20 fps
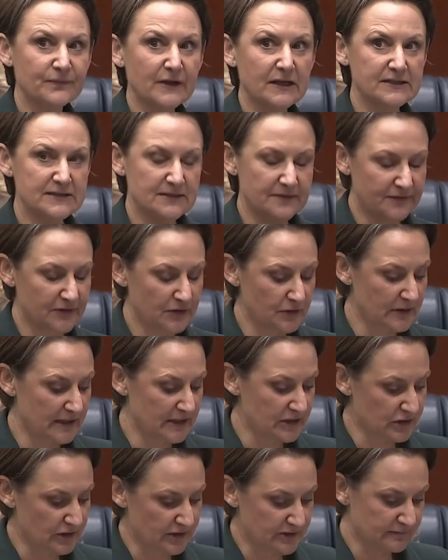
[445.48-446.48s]
There's a few
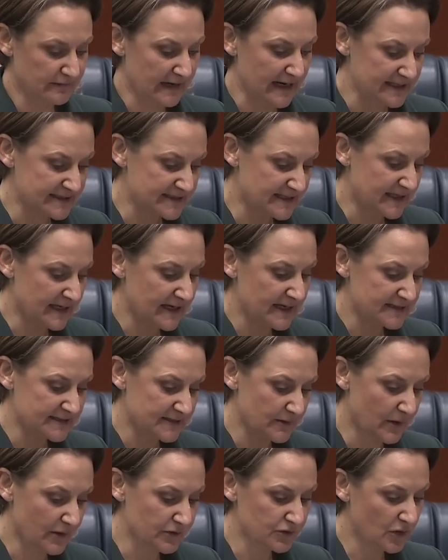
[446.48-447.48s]
issues raised there,
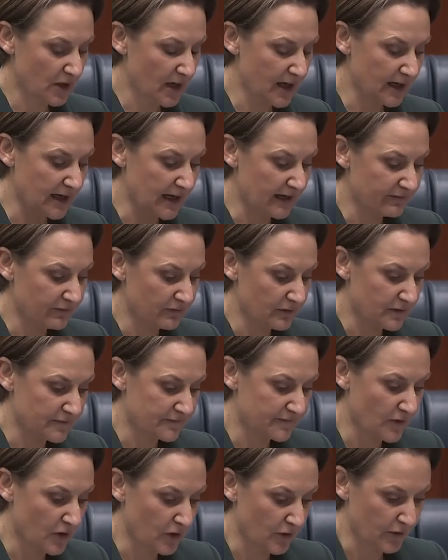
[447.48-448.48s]
so I'll try and cover
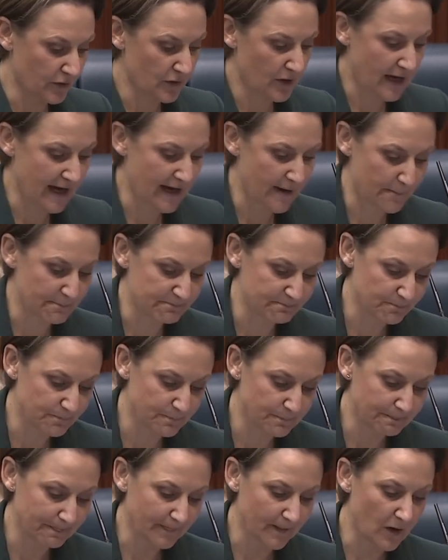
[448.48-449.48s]
off on
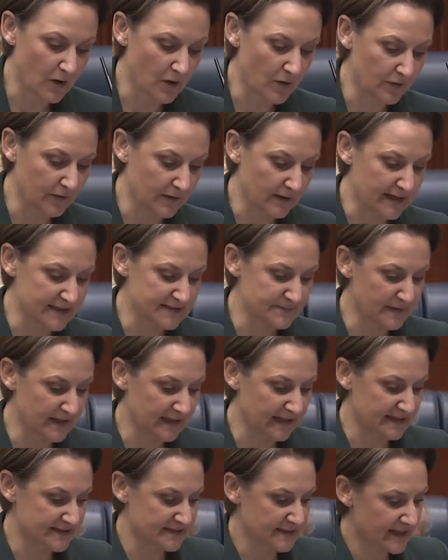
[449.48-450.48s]
as
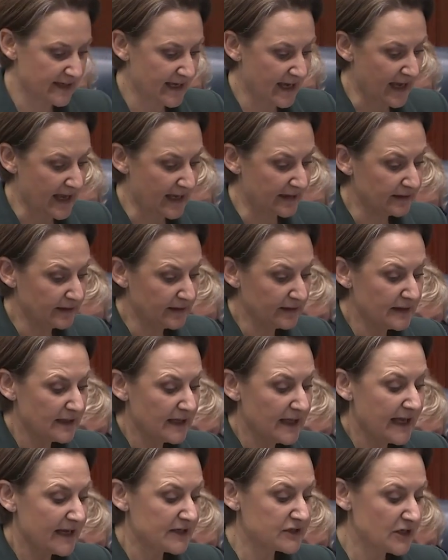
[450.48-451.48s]
many as I can.
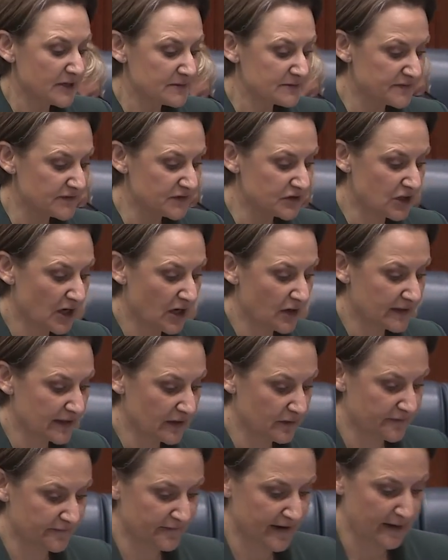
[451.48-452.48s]
In terms of the child
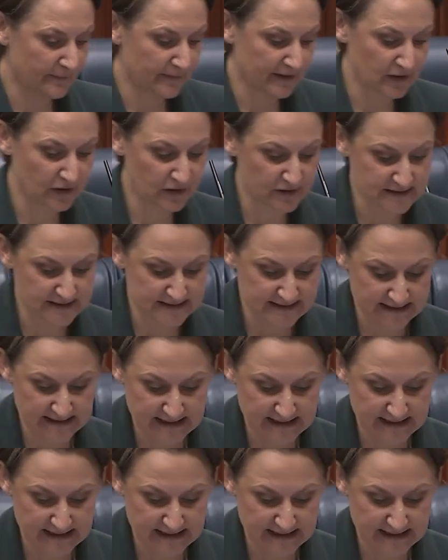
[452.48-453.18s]
health family nurses